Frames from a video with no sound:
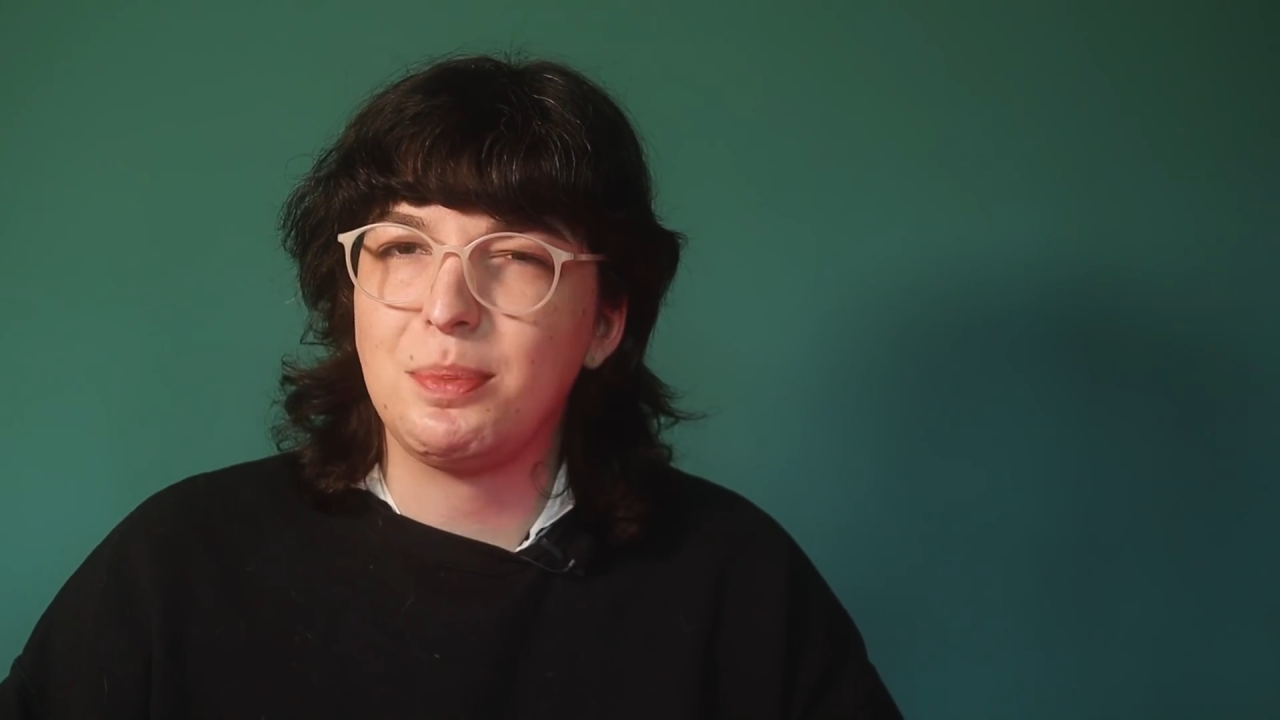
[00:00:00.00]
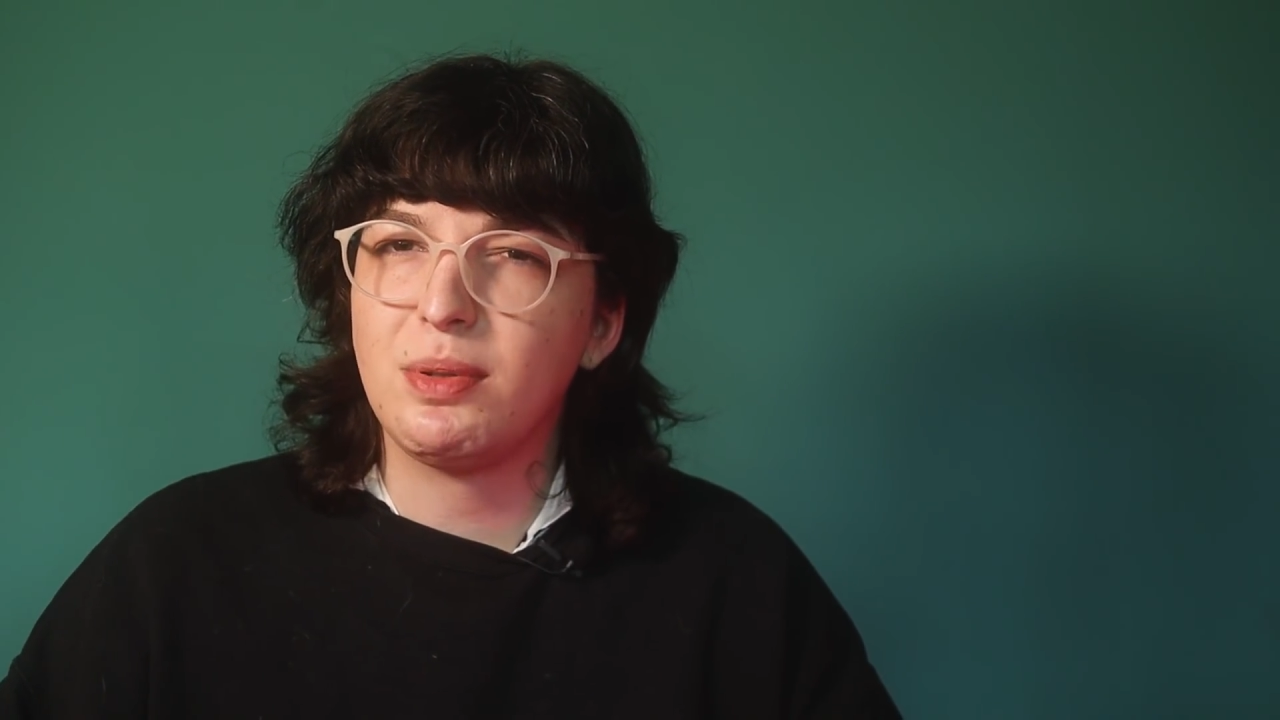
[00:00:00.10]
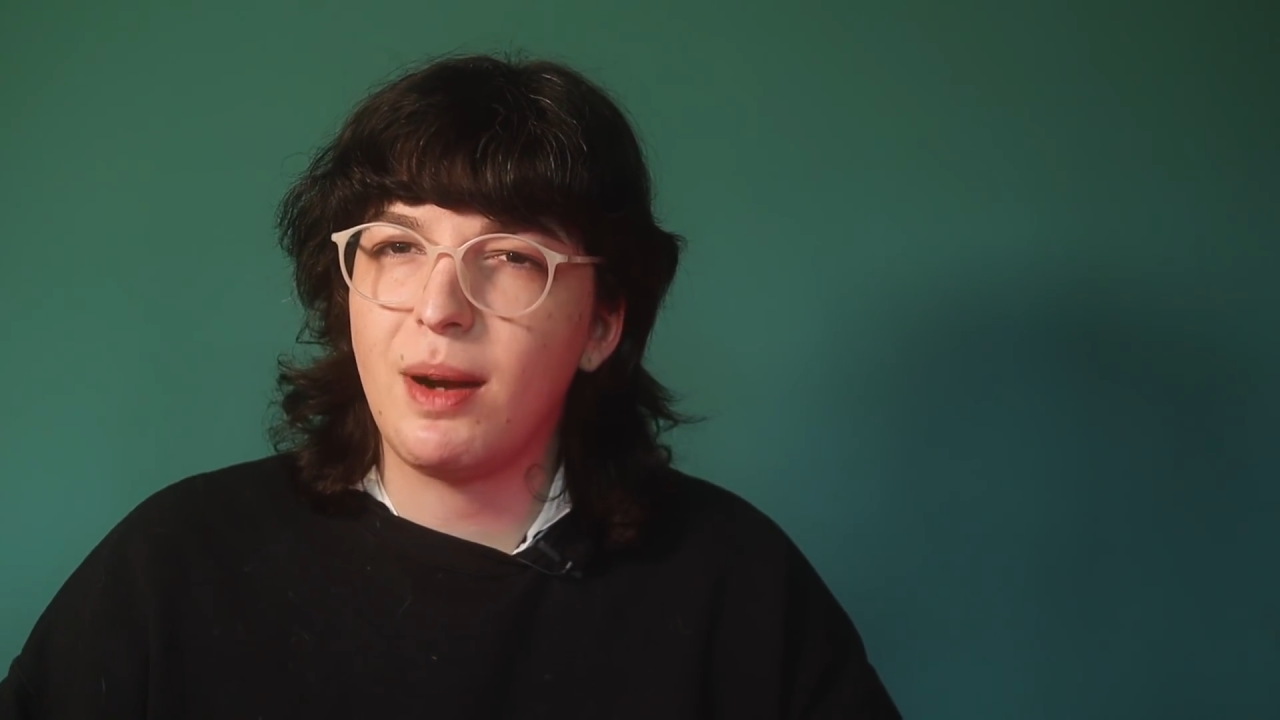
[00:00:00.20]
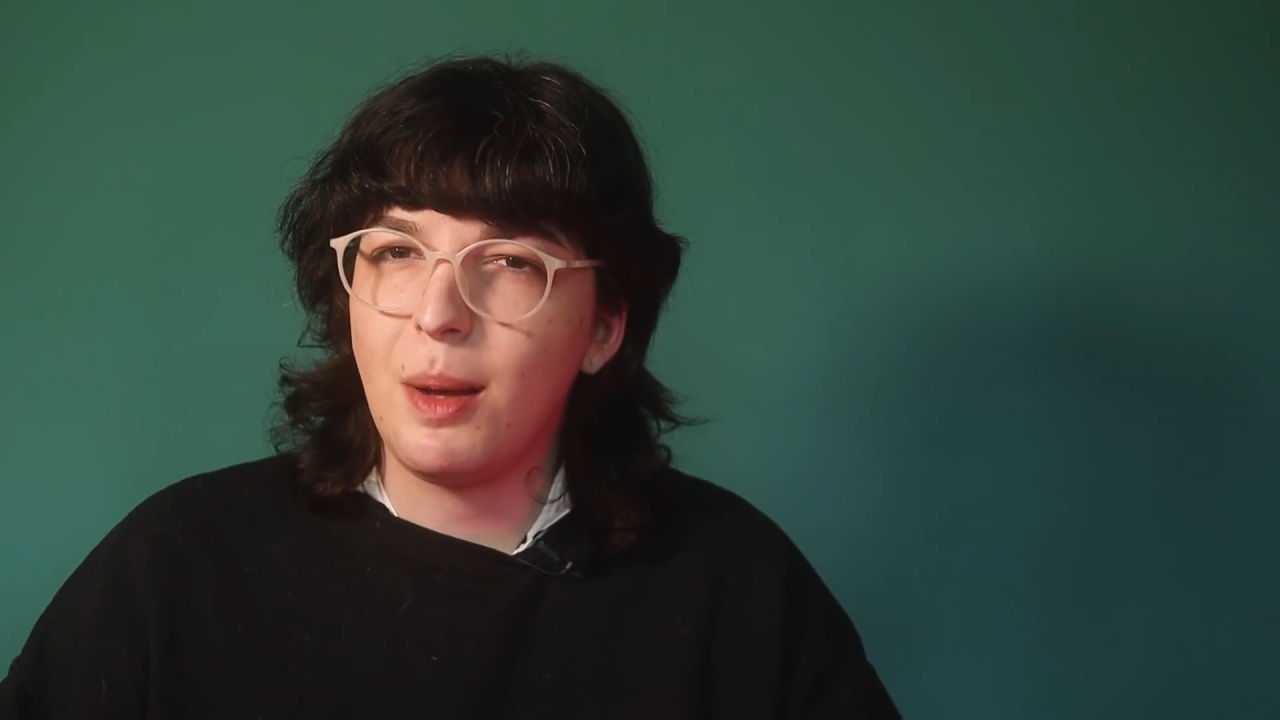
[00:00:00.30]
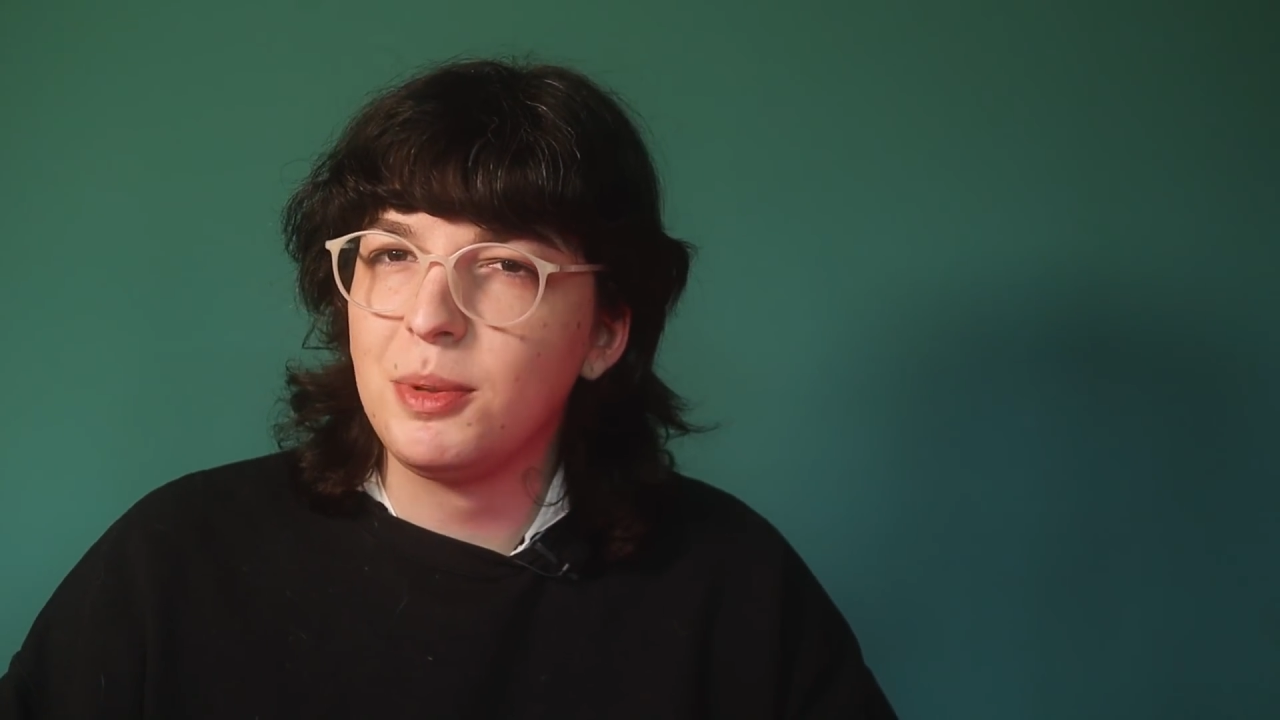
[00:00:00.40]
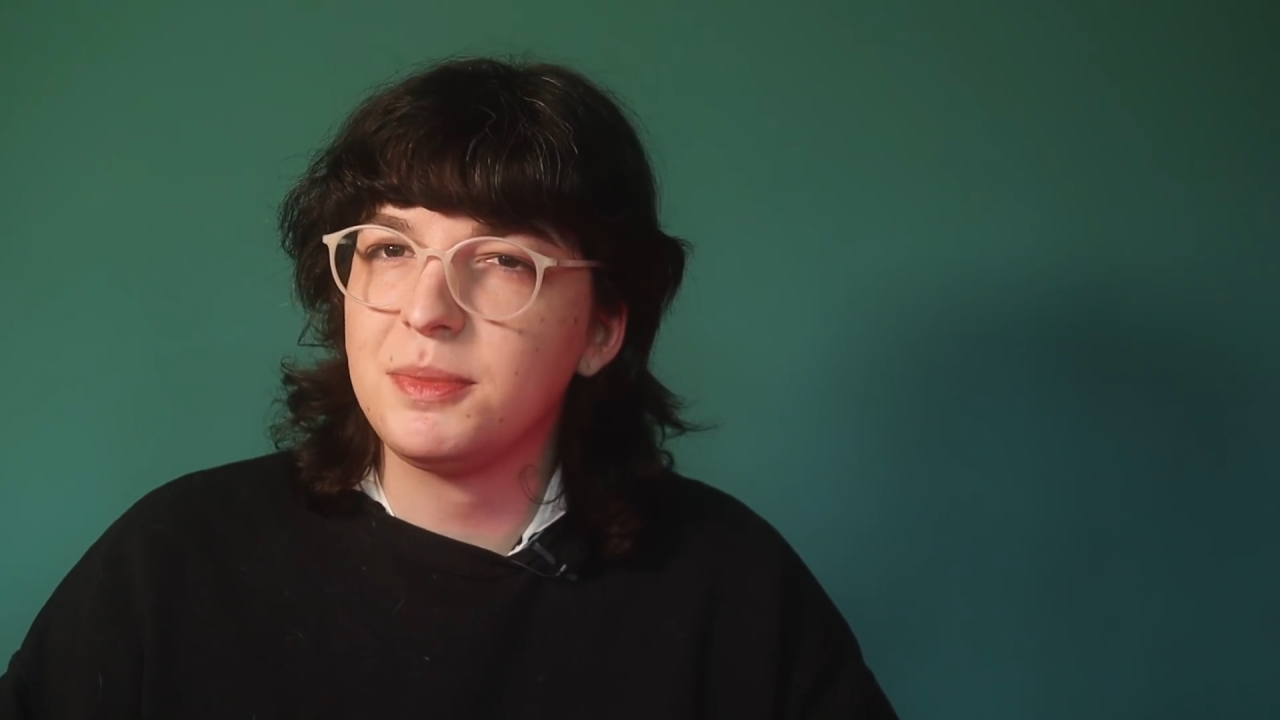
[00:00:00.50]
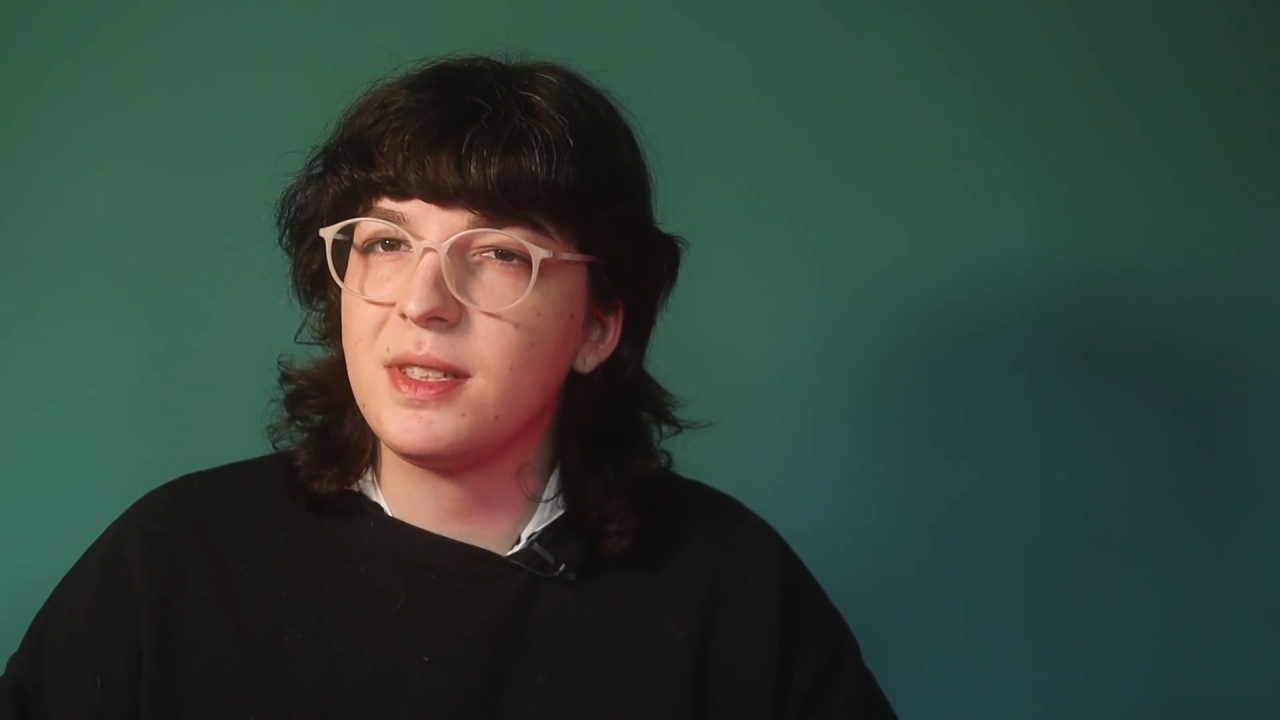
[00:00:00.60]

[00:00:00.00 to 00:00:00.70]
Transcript: problem